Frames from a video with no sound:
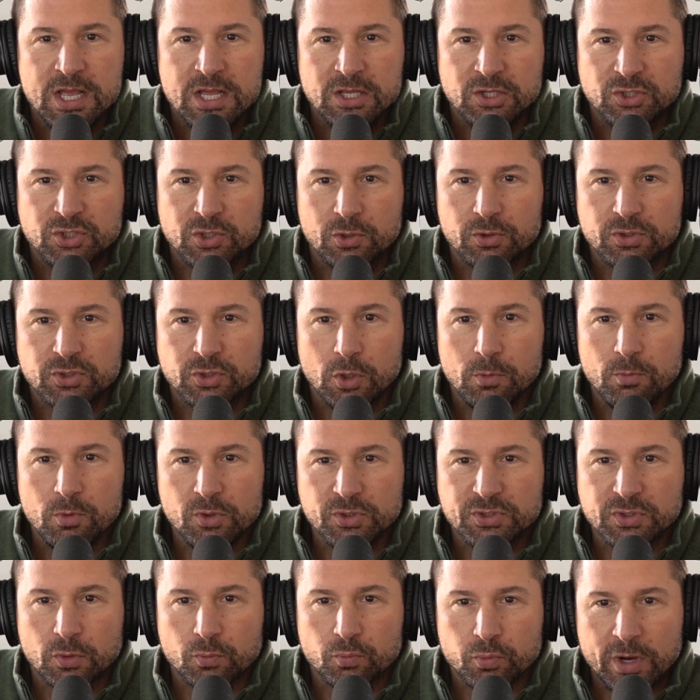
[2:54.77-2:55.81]
So it's
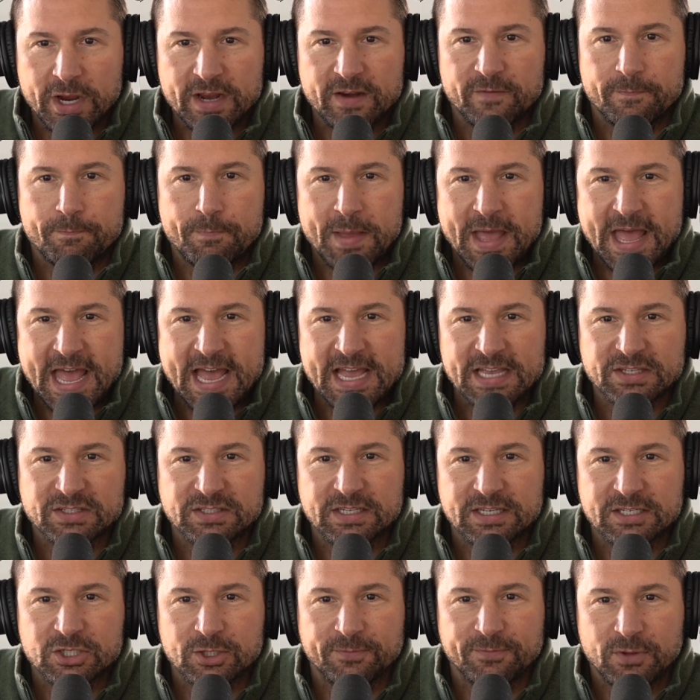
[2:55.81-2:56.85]
almost a rite of
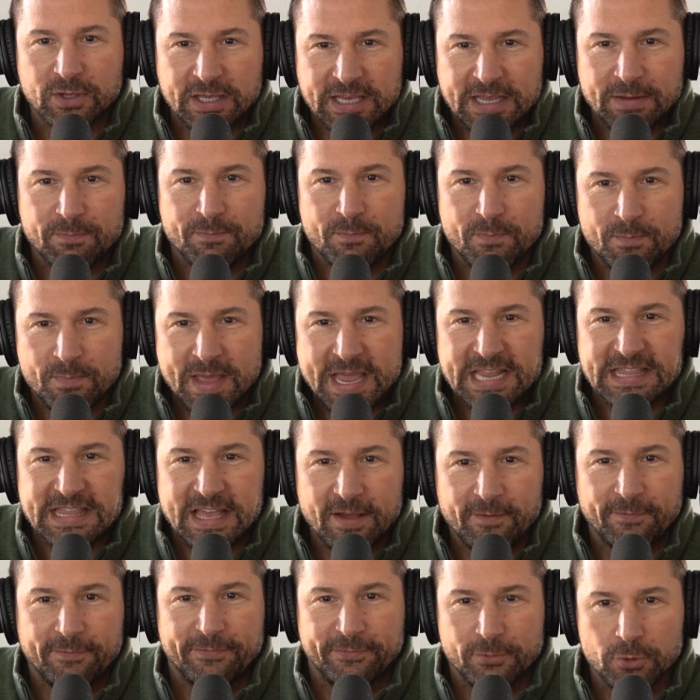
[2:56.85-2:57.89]
passage. If you can make
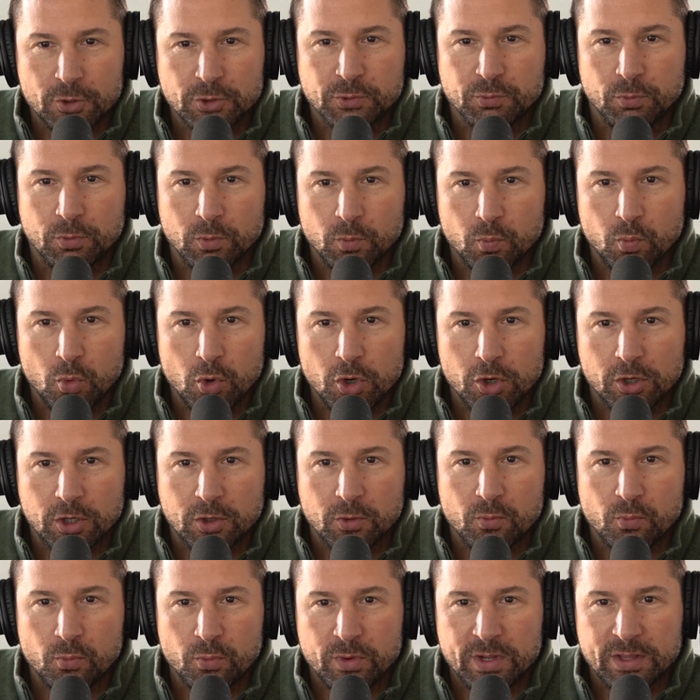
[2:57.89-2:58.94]
that first one work
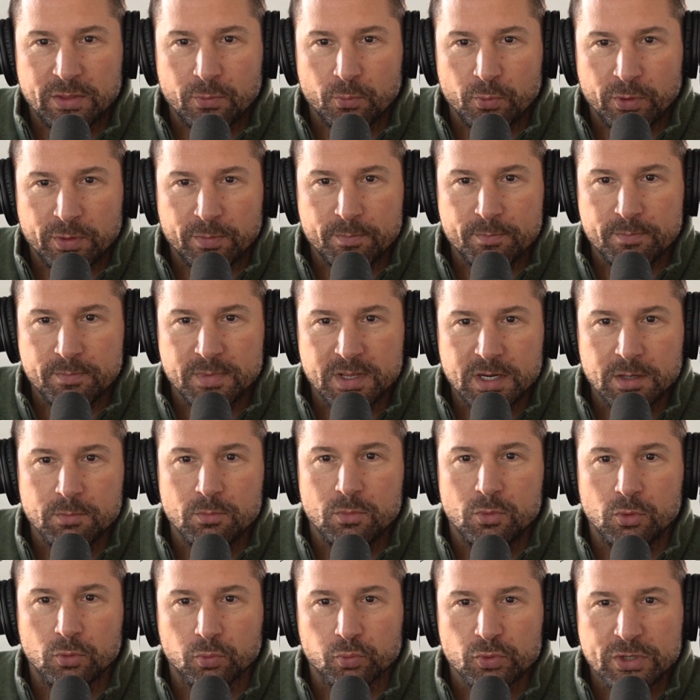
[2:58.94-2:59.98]
with
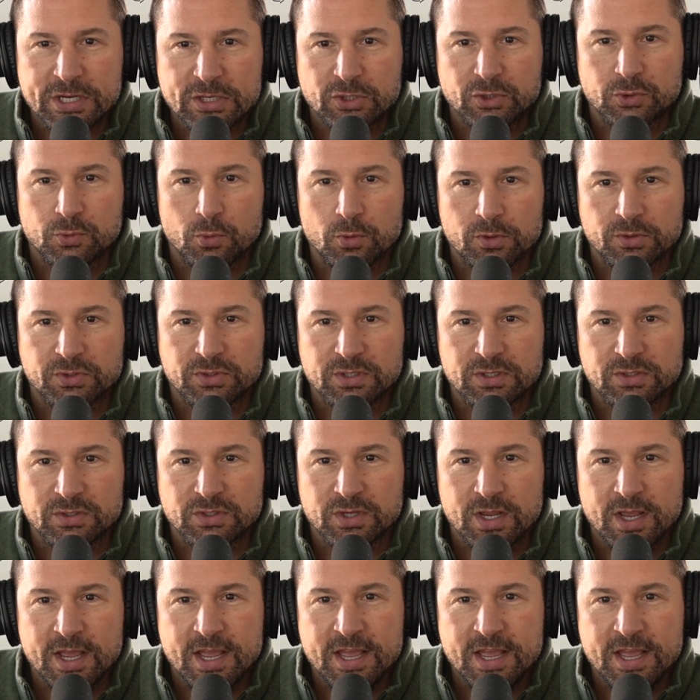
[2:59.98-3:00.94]
minimal resources,